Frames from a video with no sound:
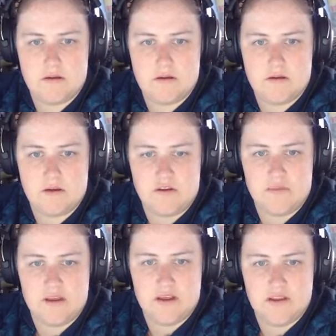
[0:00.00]
going to
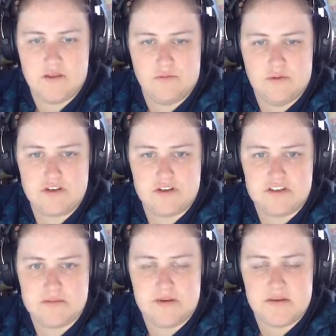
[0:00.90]
be the
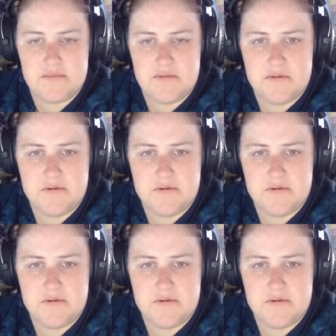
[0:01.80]
richest people.